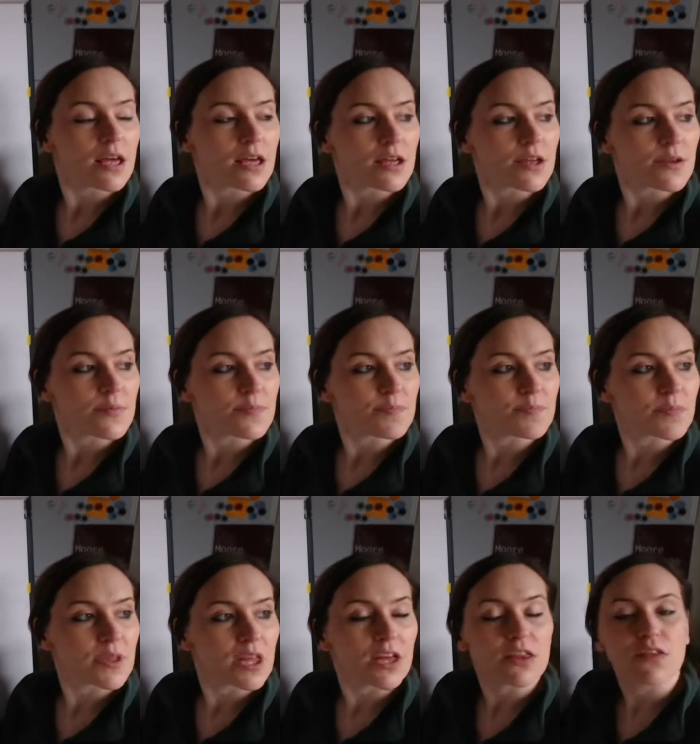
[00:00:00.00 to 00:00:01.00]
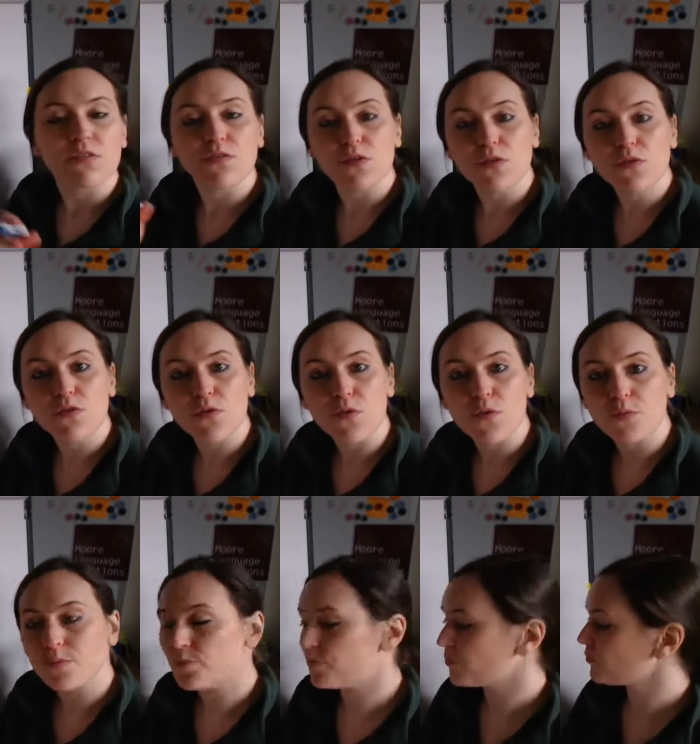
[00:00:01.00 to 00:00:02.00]
Um, the vous
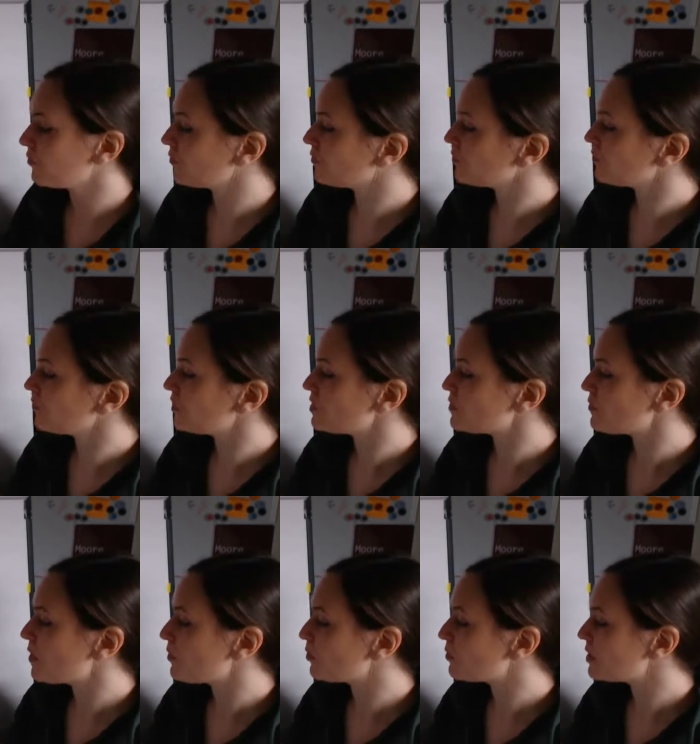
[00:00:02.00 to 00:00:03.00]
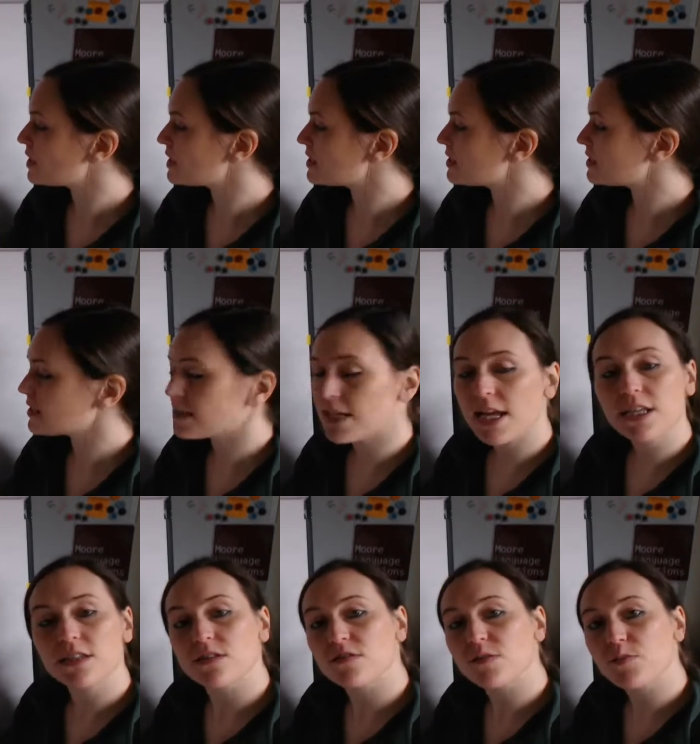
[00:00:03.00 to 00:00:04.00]
form. Do you remember what it is at the
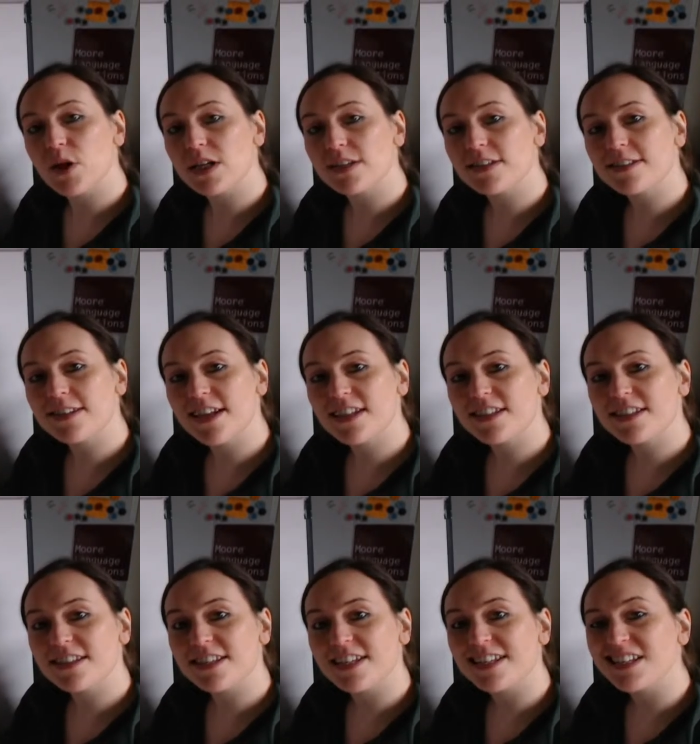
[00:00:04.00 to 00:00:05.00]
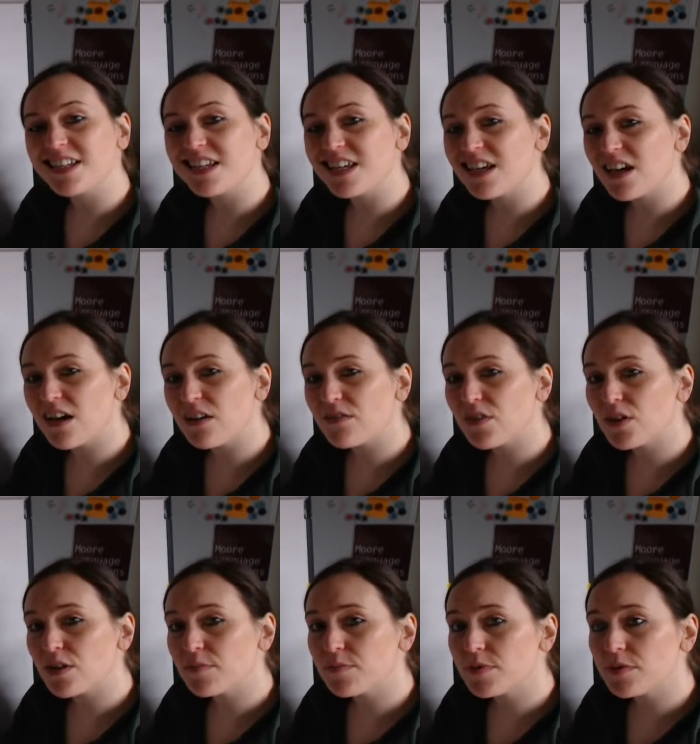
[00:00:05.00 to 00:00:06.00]
end of the present tense in E R
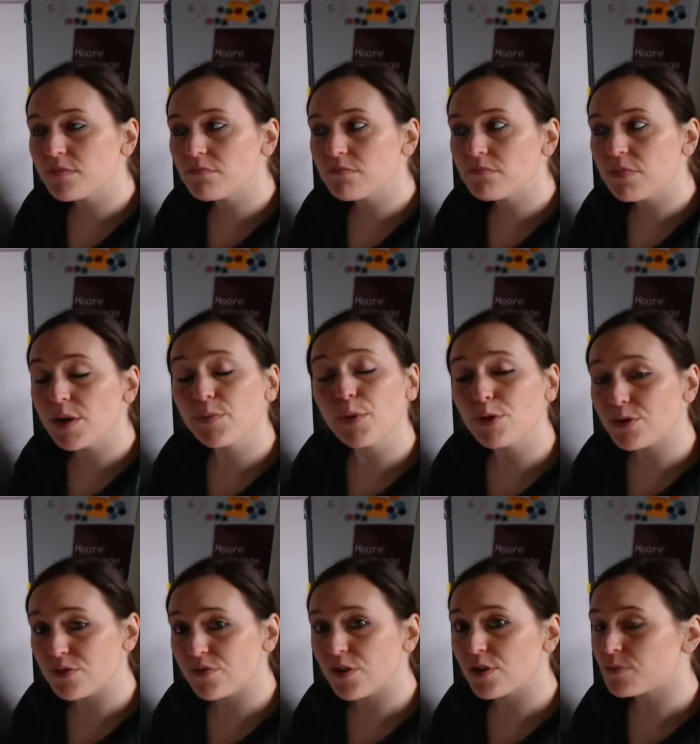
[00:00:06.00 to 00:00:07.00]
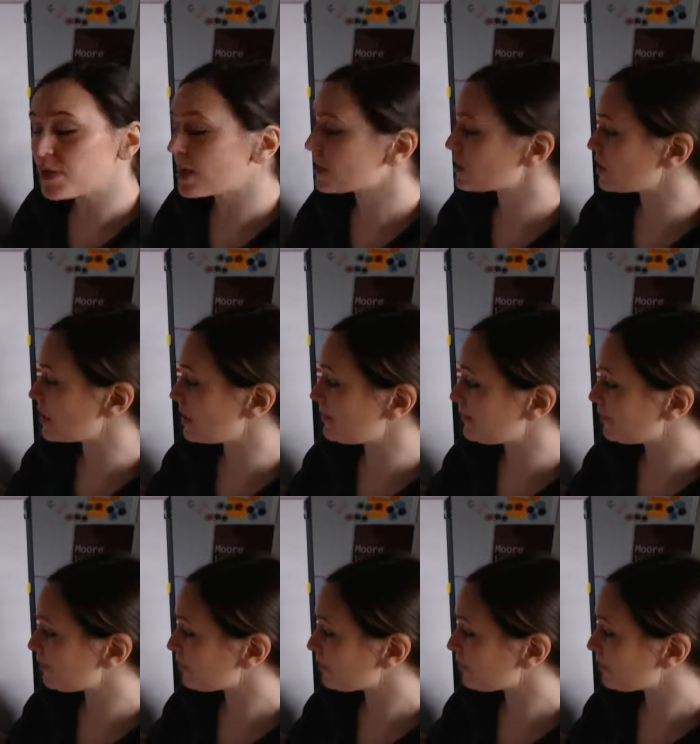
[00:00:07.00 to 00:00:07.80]
verbs? Most verbs, actually.